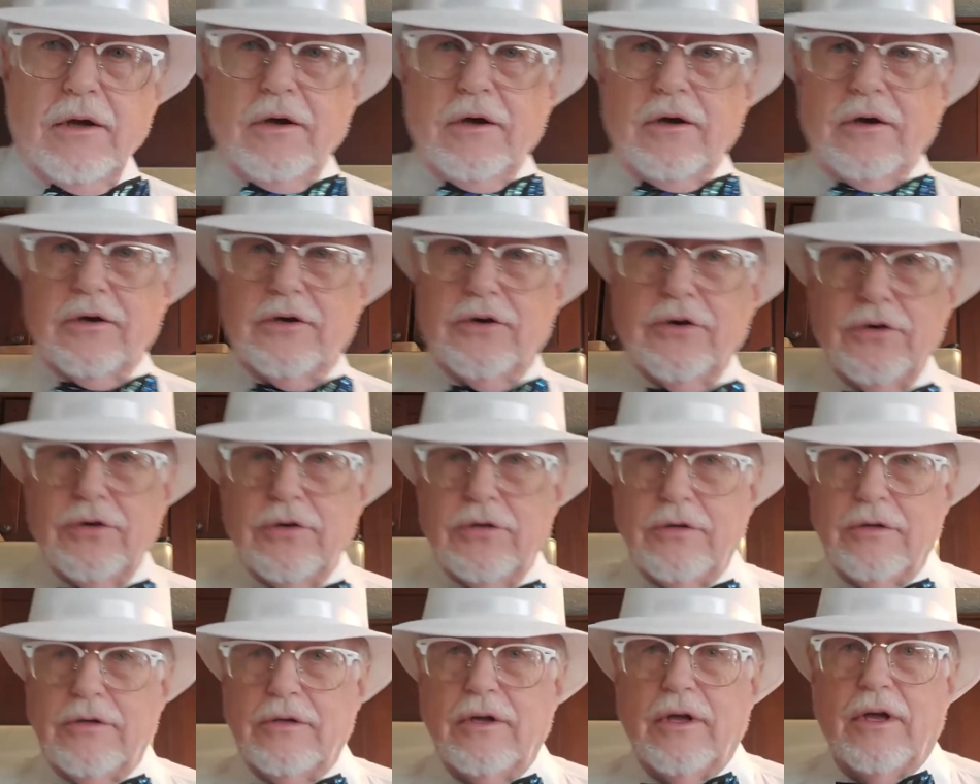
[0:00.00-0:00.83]

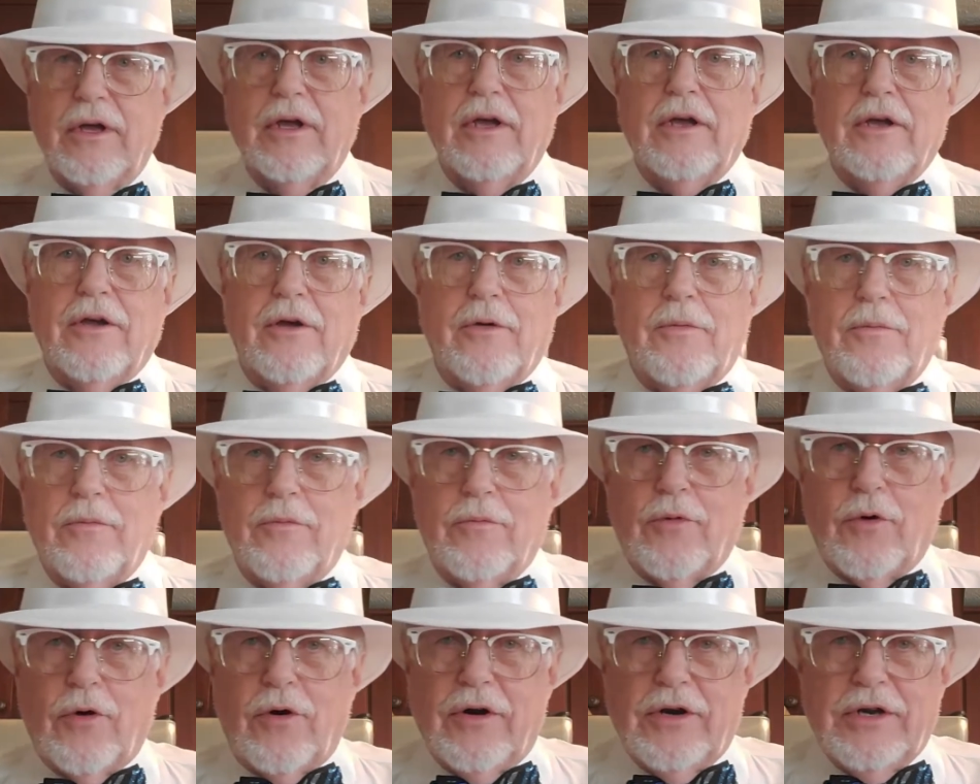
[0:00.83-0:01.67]
Good
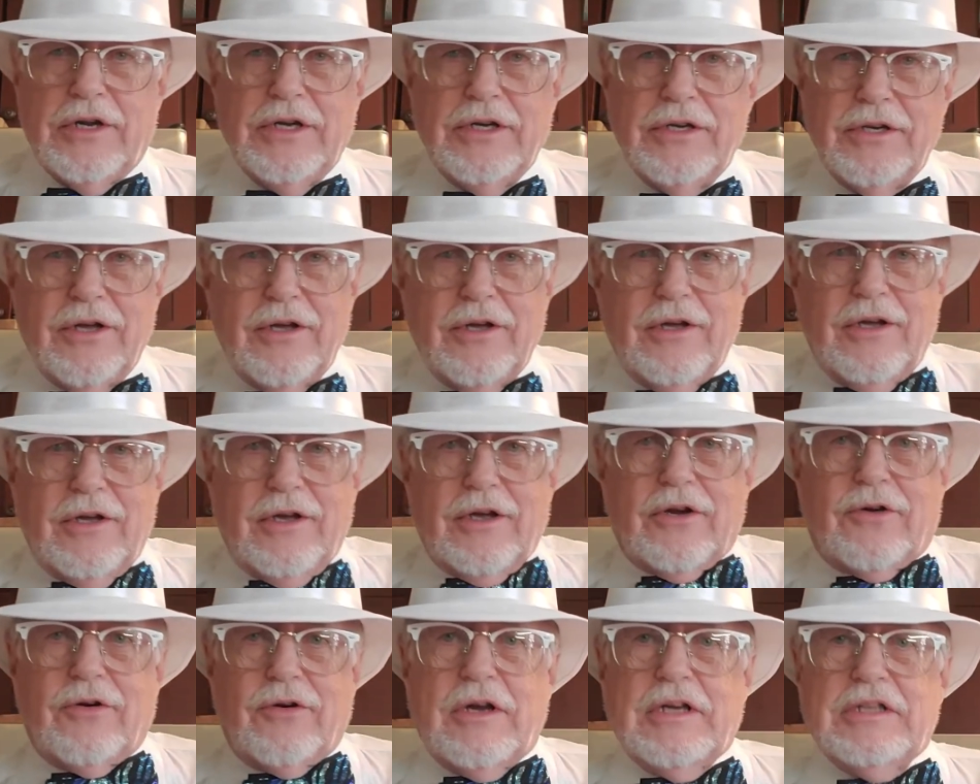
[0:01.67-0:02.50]
morning.
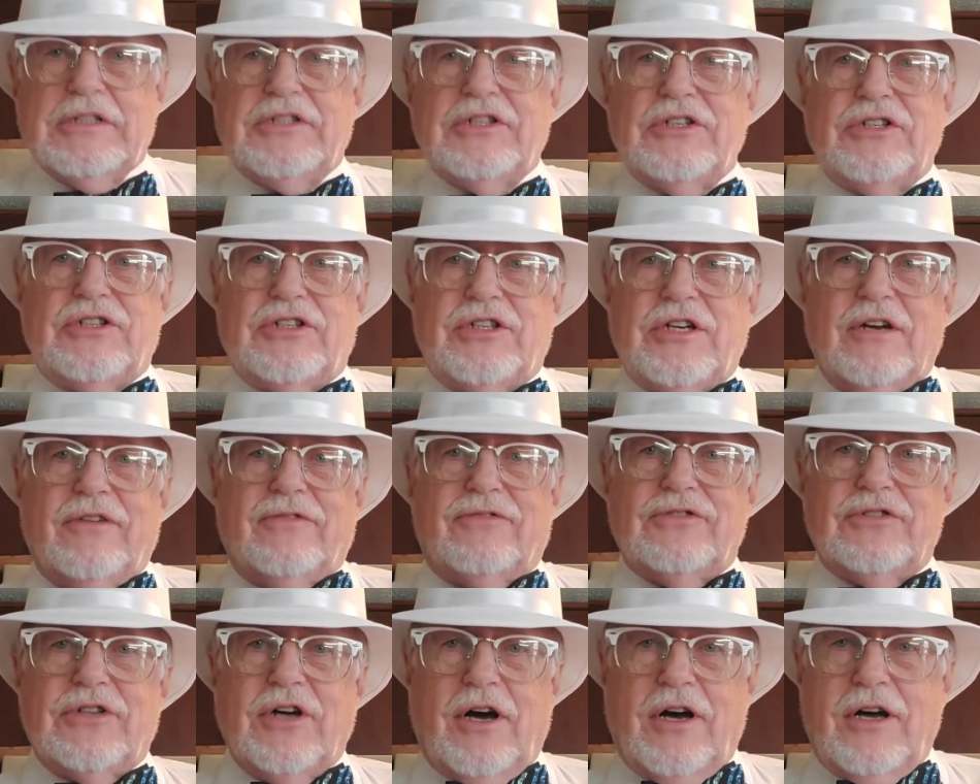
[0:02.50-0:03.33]
Crazy
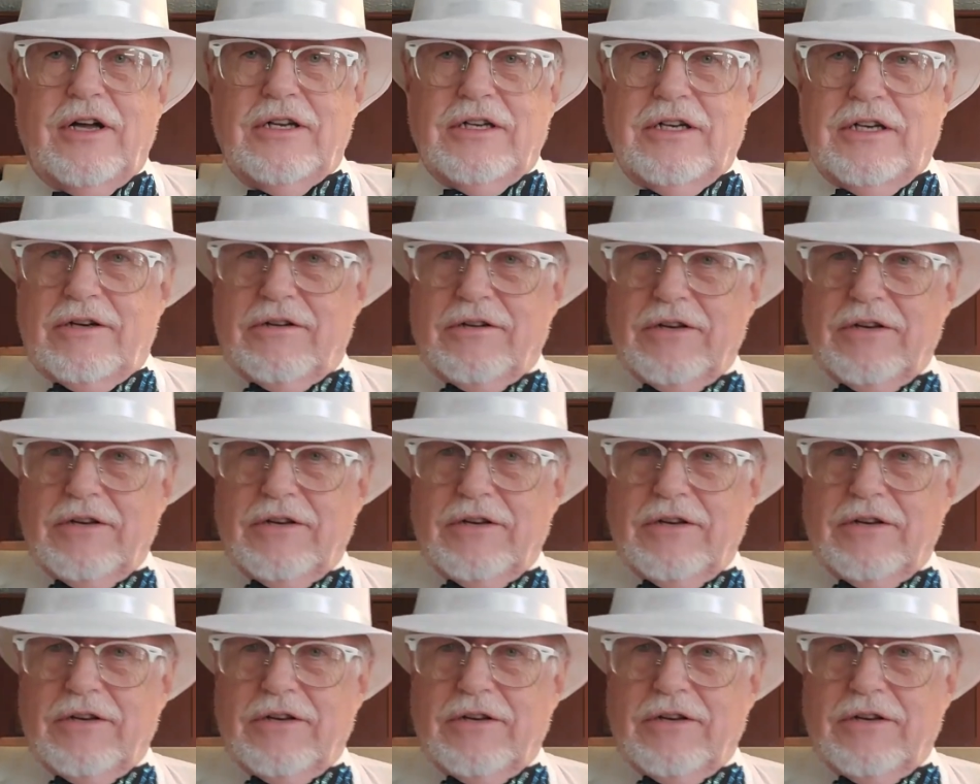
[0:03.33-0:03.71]
Chef Don here